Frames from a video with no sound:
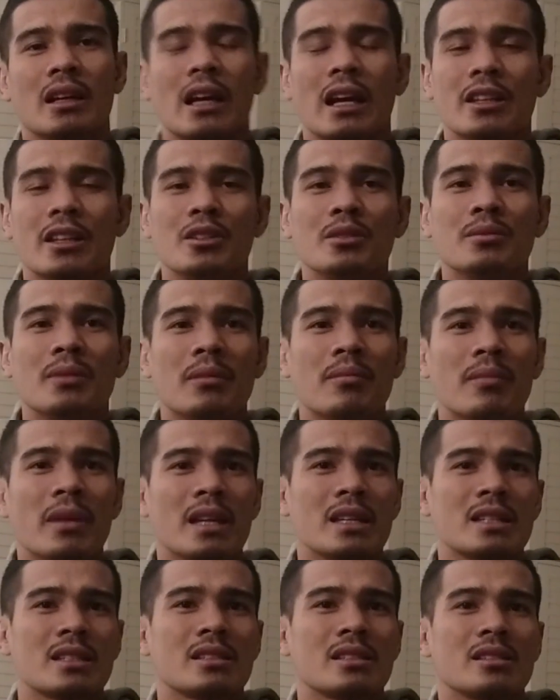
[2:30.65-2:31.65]
I do my
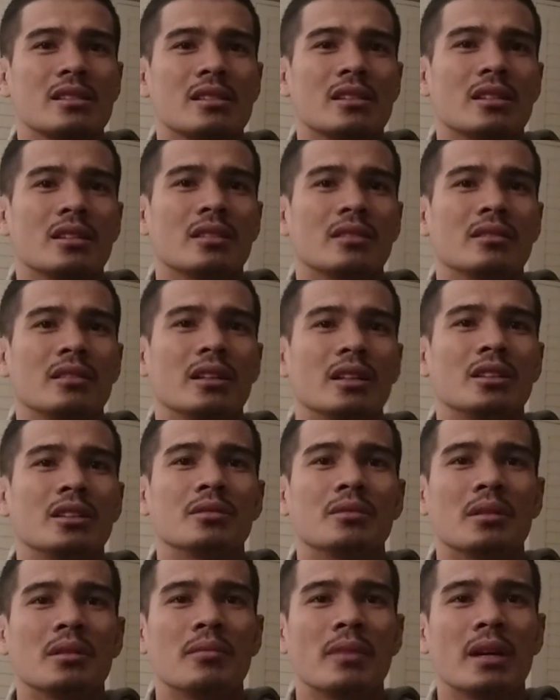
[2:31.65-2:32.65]
best. I
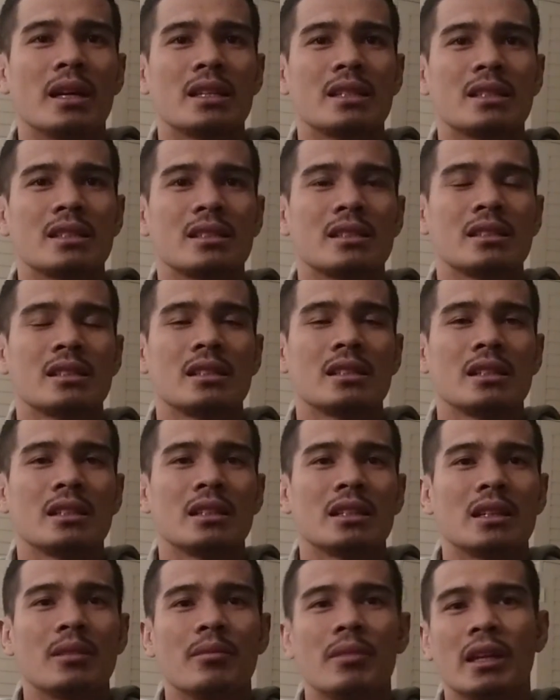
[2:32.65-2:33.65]
do my best.
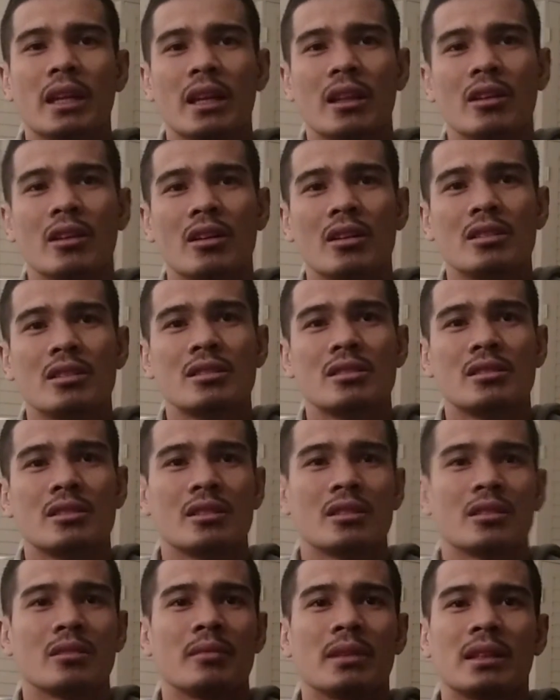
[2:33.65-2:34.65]
Even I lost.
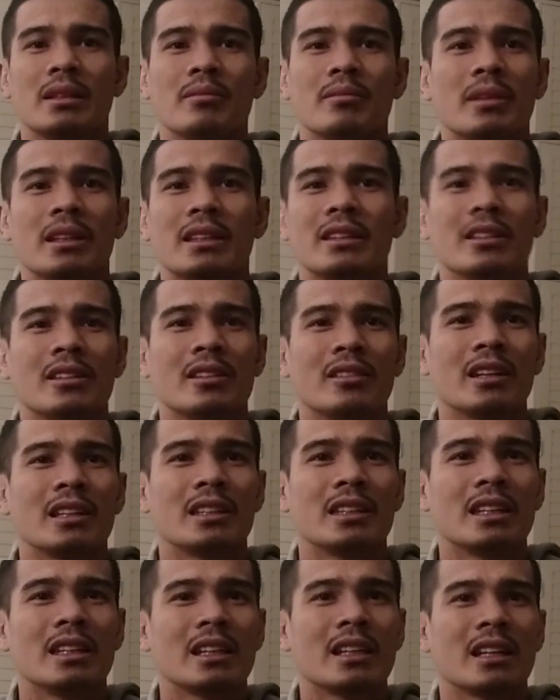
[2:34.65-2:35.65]
But I
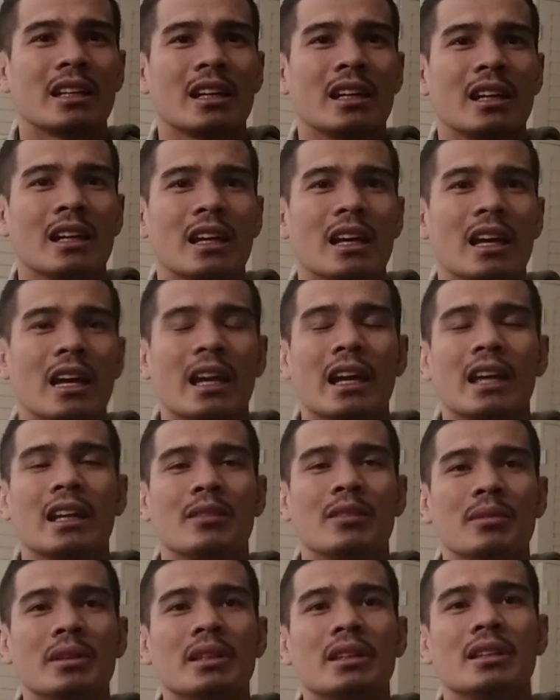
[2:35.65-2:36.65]
think I
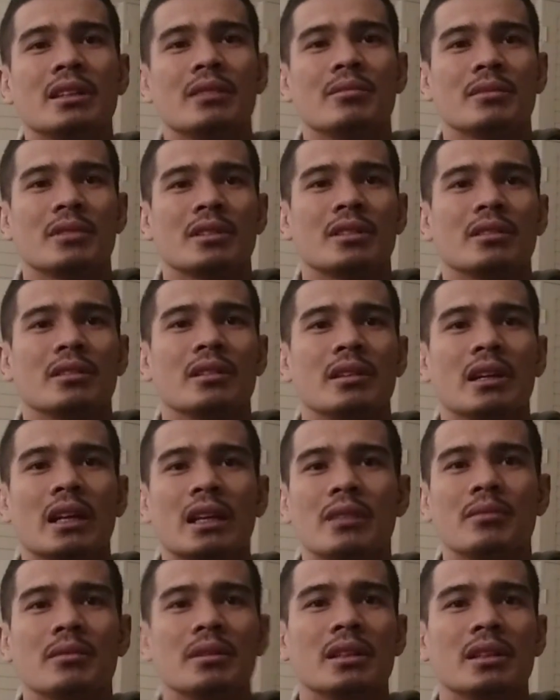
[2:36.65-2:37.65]
gonna beat him. I
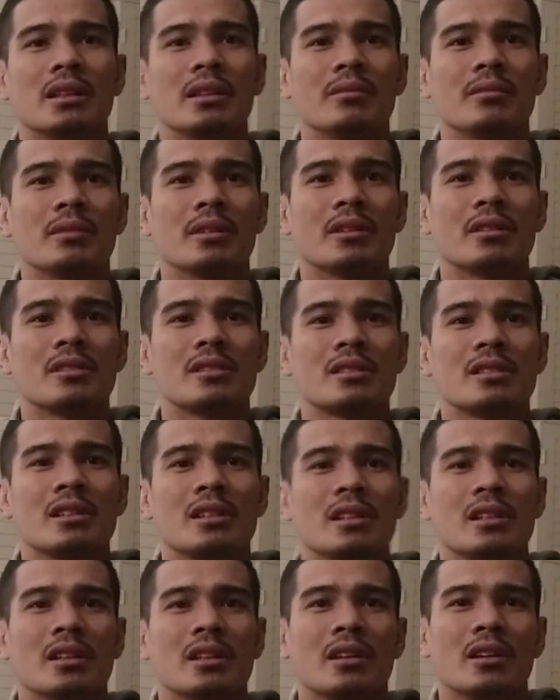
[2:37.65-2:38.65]
gonna beat him because
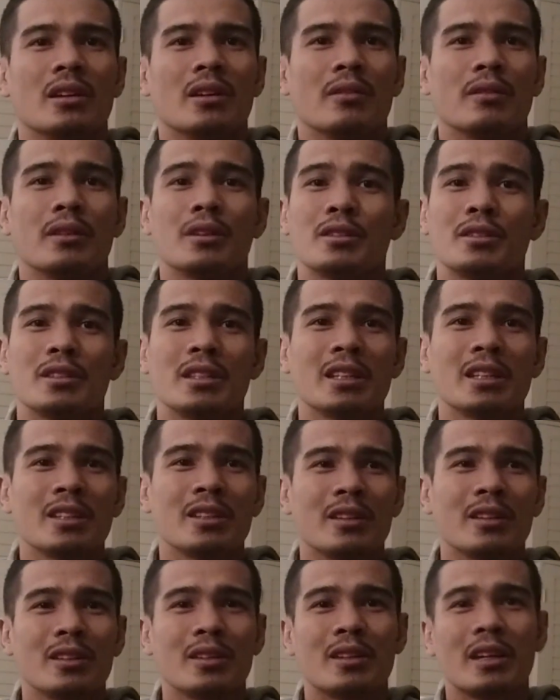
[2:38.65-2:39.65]
when you think
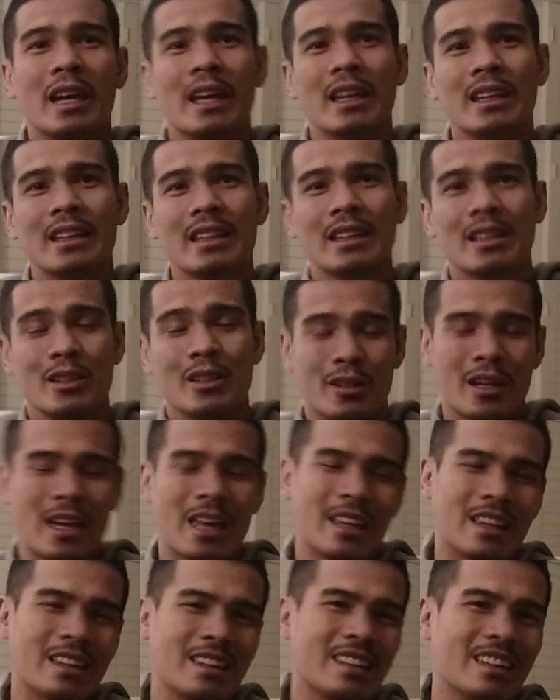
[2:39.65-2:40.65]
you can, you
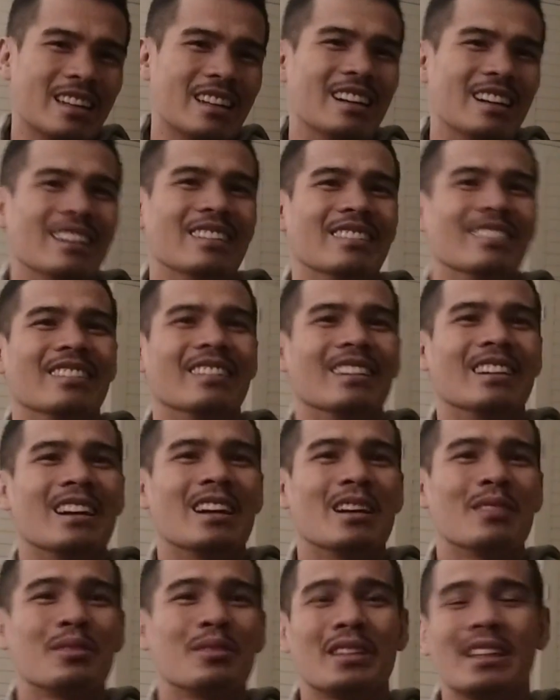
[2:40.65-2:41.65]
can.
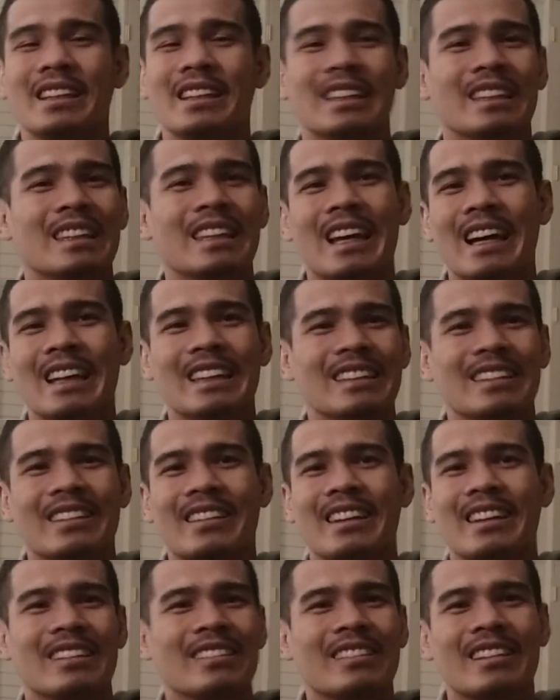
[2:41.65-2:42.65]
If you think did not, you
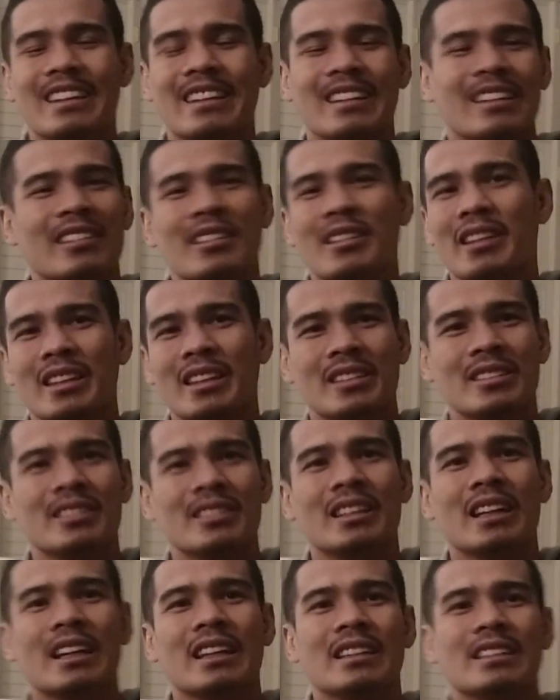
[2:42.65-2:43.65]
can
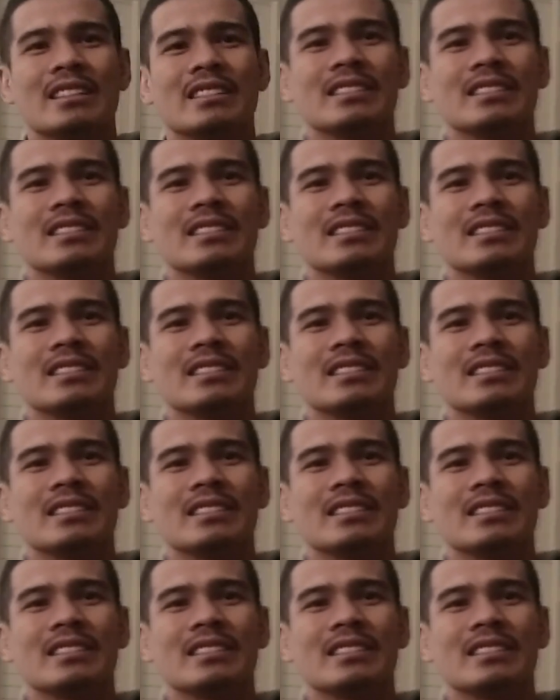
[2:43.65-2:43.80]
do that.